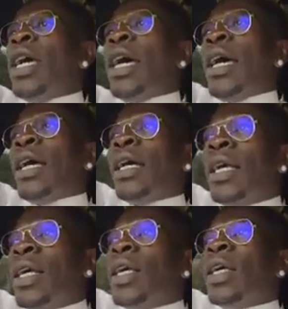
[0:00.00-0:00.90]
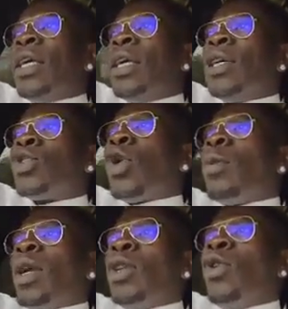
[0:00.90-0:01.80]
there.
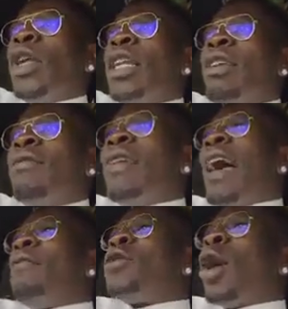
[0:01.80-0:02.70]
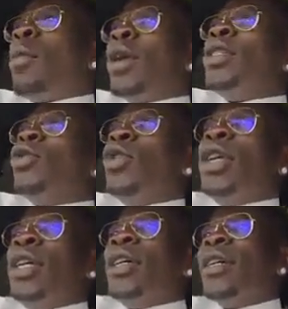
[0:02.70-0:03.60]
Somebody know they live life. Somebody know
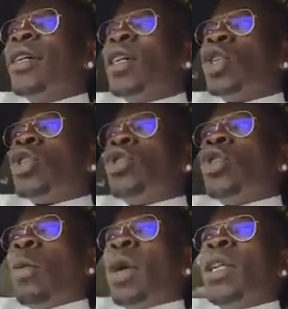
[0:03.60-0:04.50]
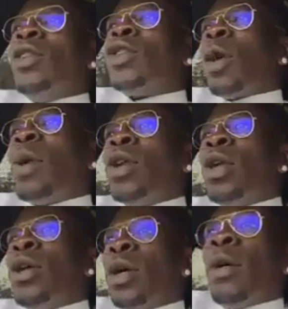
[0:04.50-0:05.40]
they.
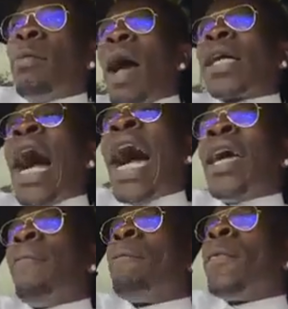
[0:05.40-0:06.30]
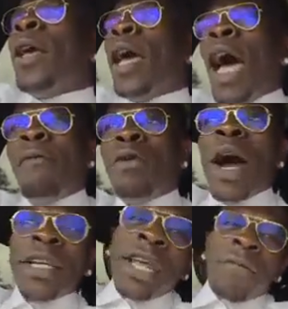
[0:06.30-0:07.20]
Somebody. My guy,
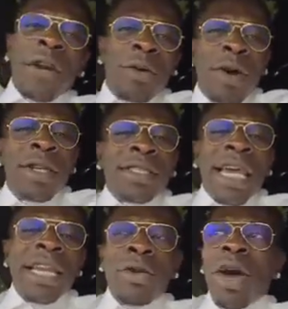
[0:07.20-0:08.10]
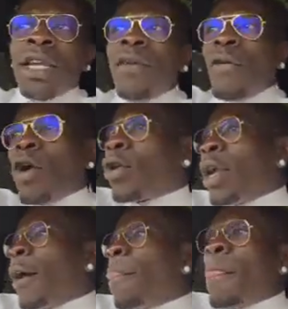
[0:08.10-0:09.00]
everywhere you did for the world inside, anywhere you did for your
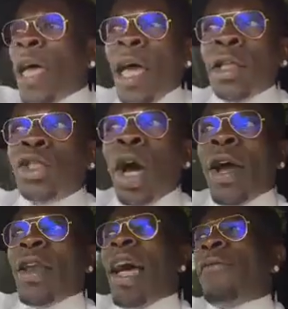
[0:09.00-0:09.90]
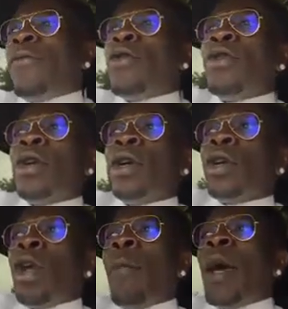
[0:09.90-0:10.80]
corner, enjoy your life, fool.
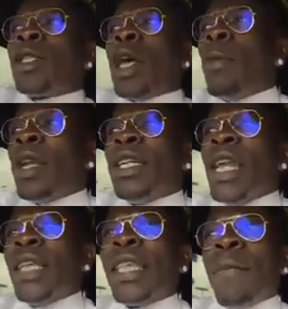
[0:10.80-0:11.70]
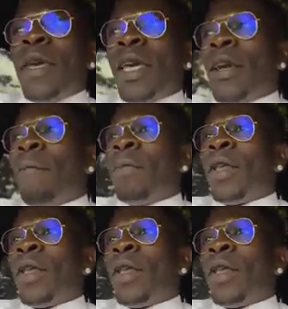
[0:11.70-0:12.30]
Don't make somebody to determine